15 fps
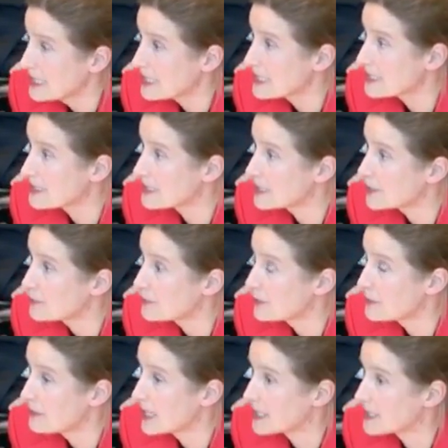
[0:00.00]
It is a
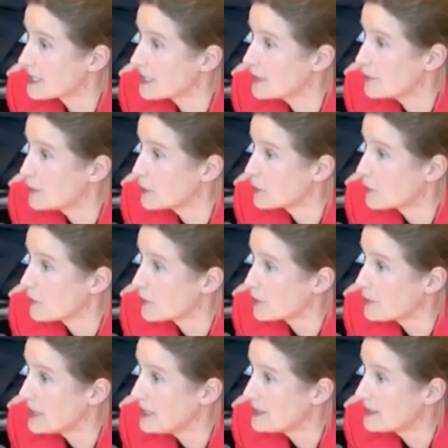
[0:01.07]
different matter if you call
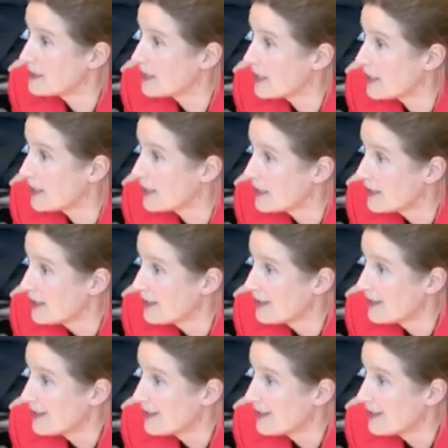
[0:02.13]
the PCA